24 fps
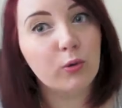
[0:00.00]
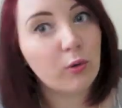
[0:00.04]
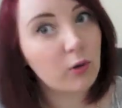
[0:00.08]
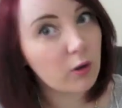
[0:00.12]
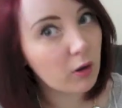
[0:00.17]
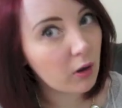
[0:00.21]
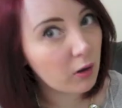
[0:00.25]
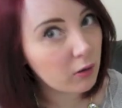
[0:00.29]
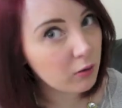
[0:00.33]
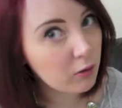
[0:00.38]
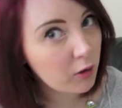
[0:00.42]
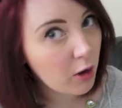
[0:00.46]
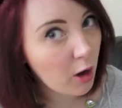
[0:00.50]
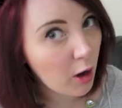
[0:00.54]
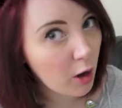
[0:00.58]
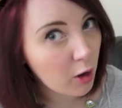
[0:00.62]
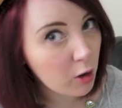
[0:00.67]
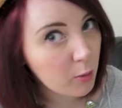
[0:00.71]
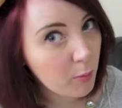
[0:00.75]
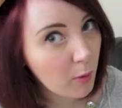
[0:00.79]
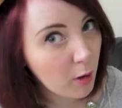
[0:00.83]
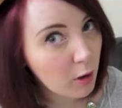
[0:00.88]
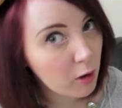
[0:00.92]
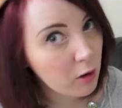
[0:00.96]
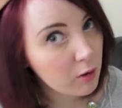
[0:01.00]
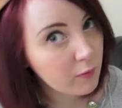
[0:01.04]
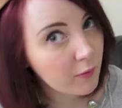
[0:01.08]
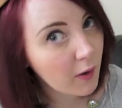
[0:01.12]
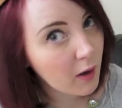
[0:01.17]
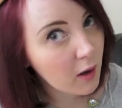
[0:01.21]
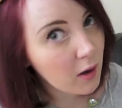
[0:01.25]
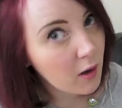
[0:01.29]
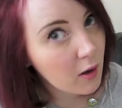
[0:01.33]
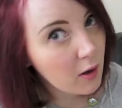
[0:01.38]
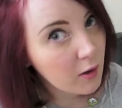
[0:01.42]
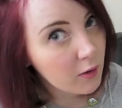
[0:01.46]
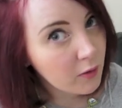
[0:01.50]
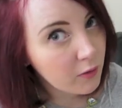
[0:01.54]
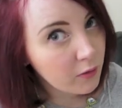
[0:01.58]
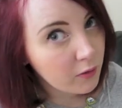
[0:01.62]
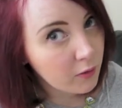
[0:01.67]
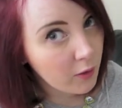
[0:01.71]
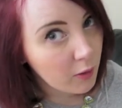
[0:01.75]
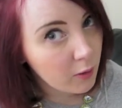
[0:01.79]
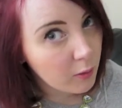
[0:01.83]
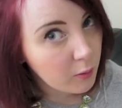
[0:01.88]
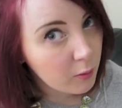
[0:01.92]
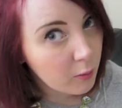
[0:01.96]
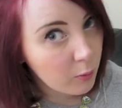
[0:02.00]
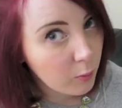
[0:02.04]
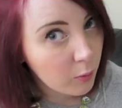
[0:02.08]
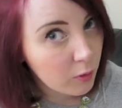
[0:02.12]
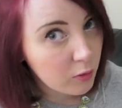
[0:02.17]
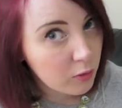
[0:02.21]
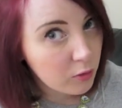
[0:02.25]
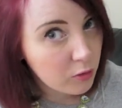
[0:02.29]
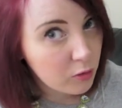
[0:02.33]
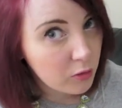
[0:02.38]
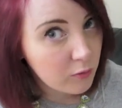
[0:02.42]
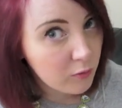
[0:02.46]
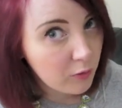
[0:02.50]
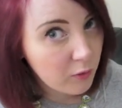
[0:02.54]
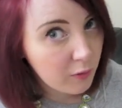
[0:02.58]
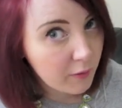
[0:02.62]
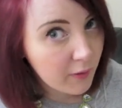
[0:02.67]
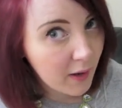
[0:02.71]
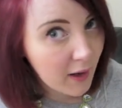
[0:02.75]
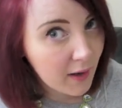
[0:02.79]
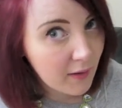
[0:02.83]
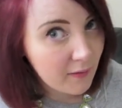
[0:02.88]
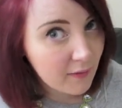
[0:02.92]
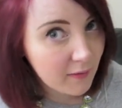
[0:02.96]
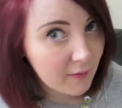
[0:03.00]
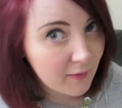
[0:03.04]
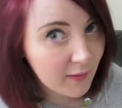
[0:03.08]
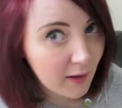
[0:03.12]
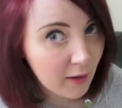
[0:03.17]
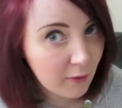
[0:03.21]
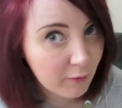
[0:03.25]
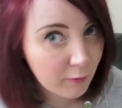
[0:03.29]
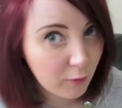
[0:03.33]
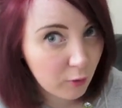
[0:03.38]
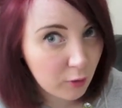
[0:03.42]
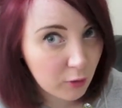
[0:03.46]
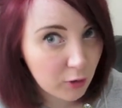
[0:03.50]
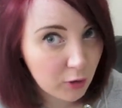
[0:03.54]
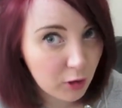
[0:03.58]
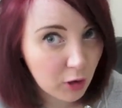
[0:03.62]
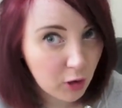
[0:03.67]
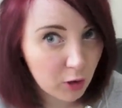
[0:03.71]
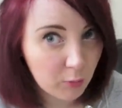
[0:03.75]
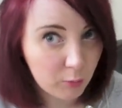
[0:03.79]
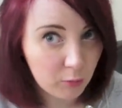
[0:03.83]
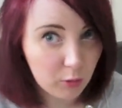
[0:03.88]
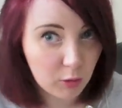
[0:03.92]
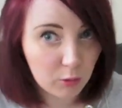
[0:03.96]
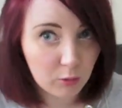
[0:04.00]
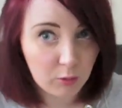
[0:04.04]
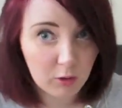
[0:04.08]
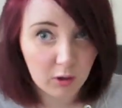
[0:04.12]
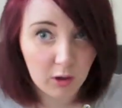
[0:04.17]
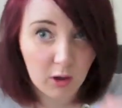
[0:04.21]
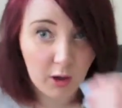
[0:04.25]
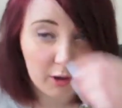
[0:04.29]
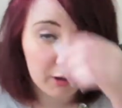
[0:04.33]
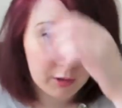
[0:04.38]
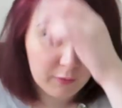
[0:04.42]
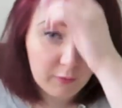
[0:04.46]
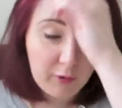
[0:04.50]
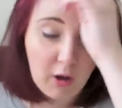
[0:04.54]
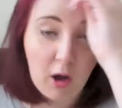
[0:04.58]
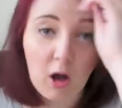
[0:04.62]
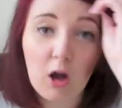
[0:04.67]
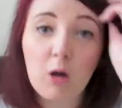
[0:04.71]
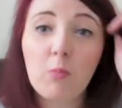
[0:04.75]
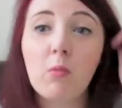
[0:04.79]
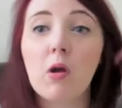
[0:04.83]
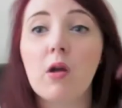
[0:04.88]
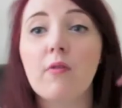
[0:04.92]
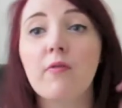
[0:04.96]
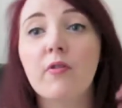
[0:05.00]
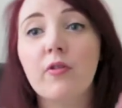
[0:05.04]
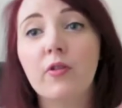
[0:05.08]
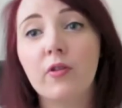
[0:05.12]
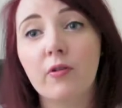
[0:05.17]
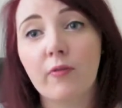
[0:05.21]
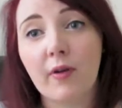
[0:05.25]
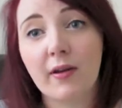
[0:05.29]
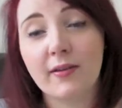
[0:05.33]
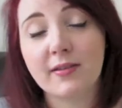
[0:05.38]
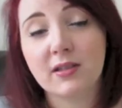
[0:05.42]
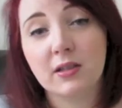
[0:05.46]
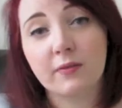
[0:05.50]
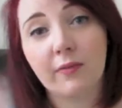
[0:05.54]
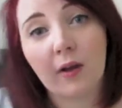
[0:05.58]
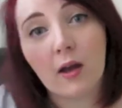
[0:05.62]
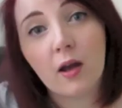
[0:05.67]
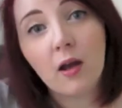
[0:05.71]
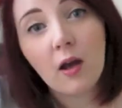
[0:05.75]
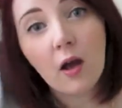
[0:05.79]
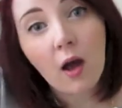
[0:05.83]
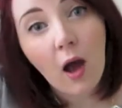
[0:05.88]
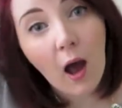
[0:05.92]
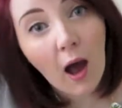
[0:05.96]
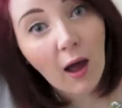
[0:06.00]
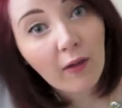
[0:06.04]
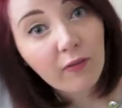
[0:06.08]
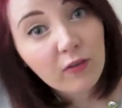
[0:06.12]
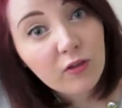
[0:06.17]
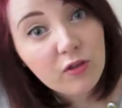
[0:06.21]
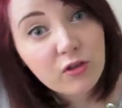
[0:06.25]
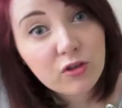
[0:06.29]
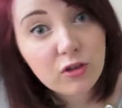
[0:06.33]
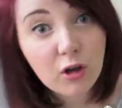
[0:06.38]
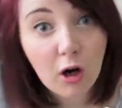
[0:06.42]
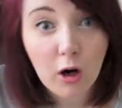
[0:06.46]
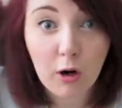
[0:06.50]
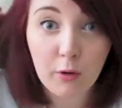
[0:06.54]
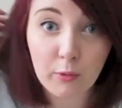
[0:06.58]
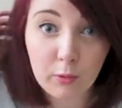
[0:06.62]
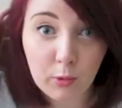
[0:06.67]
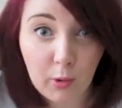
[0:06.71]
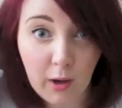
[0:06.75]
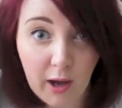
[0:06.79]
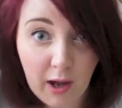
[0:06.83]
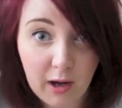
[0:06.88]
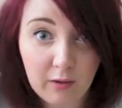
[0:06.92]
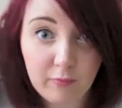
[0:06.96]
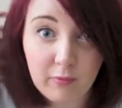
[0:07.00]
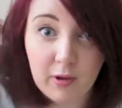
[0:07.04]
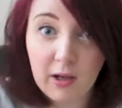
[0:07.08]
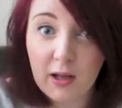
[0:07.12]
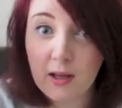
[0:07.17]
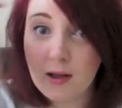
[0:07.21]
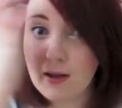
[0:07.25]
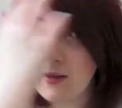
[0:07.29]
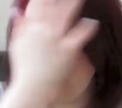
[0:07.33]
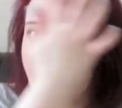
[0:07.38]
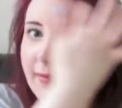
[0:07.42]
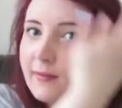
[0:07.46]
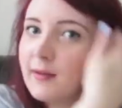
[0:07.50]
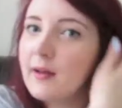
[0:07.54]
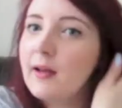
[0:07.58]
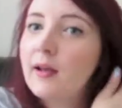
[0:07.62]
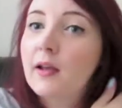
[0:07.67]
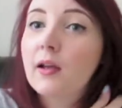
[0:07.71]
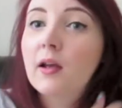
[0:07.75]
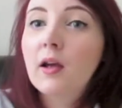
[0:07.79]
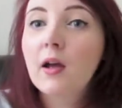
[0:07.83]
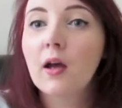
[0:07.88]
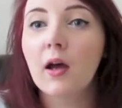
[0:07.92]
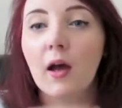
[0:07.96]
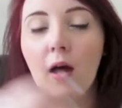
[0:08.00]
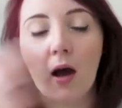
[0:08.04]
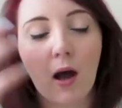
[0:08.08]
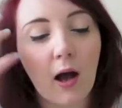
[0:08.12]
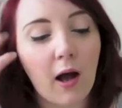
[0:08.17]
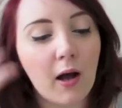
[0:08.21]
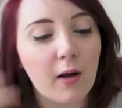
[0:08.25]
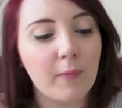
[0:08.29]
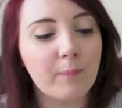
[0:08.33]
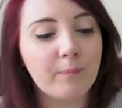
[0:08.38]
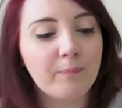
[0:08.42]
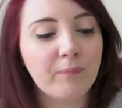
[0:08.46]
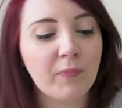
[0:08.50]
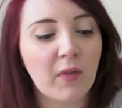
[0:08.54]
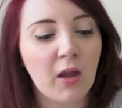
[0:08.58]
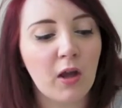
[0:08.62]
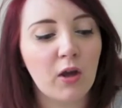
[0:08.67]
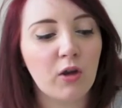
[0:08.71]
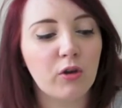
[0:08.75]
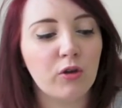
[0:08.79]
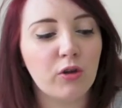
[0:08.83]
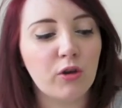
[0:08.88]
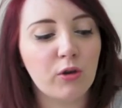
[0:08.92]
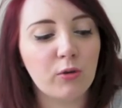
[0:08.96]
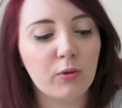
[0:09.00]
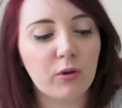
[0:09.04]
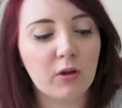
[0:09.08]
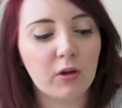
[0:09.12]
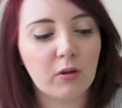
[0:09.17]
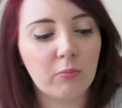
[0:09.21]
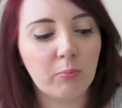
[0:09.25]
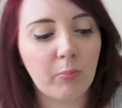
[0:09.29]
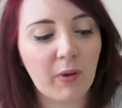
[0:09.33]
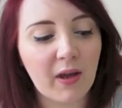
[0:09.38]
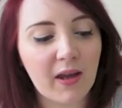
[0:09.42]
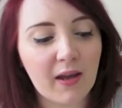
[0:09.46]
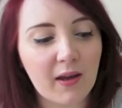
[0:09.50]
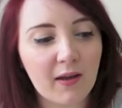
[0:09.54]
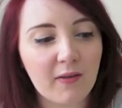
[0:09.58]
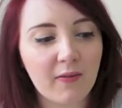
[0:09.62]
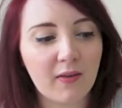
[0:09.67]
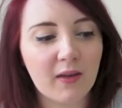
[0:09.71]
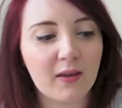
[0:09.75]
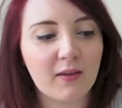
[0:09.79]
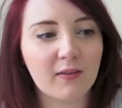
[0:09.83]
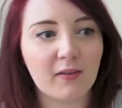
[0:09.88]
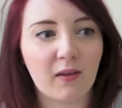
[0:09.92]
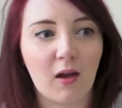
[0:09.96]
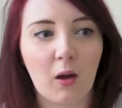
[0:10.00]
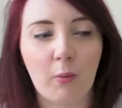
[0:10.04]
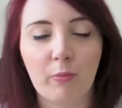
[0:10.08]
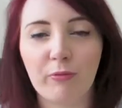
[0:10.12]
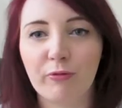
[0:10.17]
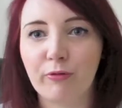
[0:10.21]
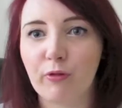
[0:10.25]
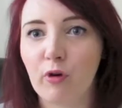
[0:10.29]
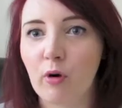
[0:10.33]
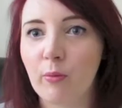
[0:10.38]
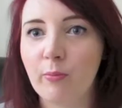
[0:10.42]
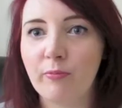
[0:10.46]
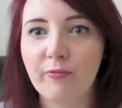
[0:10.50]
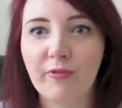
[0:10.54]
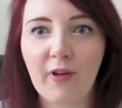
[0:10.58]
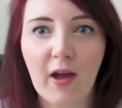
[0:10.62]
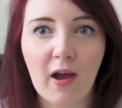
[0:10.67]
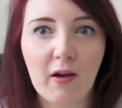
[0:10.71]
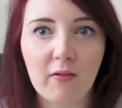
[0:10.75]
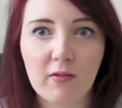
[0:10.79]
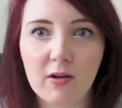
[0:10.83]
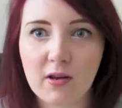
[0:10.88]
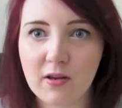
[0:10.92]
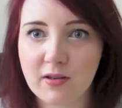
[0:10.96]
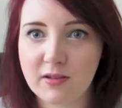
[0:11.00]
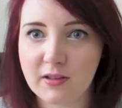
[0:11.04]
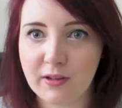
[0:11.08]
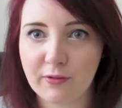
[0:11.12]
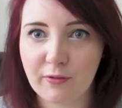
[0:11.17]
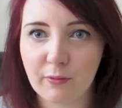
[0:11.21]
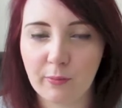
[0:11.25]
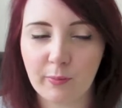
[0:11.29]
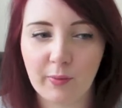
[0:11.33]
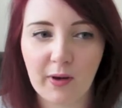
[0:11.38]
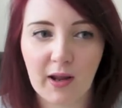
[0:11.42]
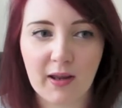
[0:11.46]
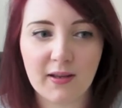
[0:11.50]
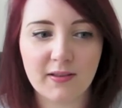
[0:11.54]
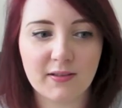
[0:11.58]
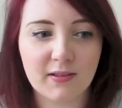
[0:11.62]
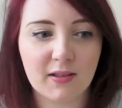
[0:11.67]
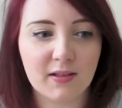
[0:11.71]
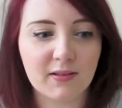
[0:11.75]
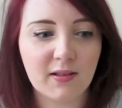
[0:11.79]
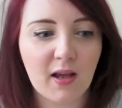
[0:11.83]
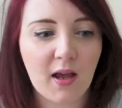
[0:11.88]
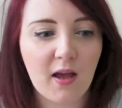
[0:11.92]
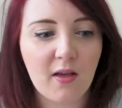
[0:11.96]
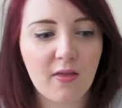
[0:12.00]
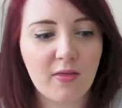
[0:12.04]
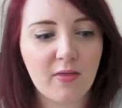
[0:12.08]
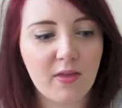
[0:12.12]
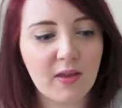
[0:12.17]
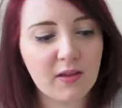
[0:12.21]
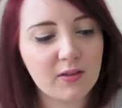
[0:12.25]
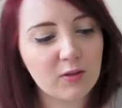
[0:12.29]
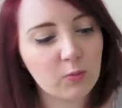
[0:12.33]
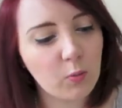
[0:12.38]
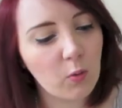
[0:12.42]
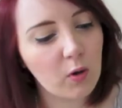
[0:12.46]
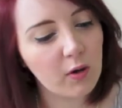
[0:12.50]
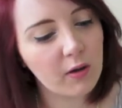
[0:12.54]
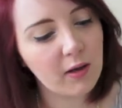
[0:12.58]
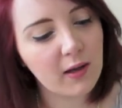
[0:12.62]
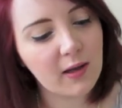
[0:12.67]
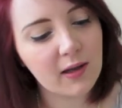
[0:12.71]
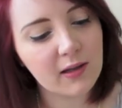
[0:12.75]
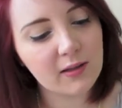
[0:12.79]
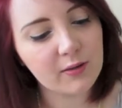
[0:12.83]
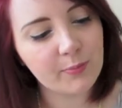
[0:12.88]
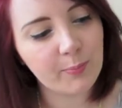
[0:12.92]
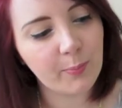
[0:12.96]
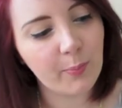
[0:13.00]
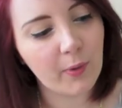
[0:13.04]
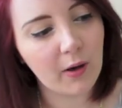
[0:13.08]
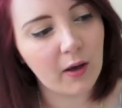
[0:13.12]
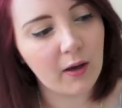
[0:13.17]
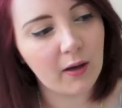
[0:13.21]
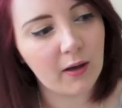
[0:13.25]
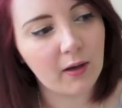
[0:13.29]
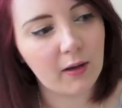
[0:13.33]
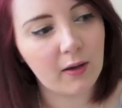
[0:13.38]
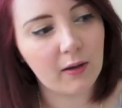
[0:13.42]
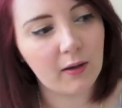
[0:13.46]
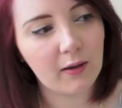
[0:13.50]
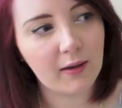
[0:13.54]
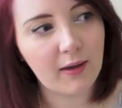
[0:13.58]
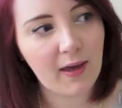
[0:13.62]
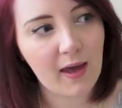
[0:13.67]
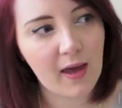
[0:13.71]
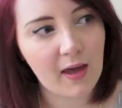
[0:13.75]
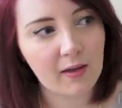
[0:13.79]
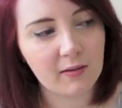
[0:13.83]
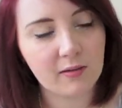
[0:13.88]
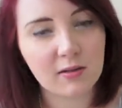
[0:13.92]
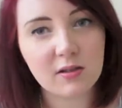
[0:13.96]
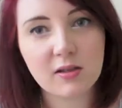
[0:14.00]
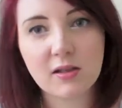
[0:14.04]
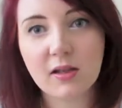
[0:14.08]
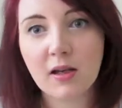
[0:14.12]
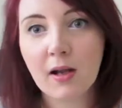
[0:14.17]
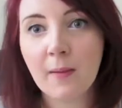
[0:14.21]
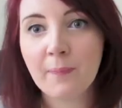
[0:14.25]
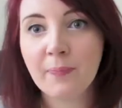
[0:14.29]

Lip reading: can comb over. So once you've created that volume, you can kind of comb over the rest of it and style your hair really easily. You can pick these up from various different places. This one is by Kent,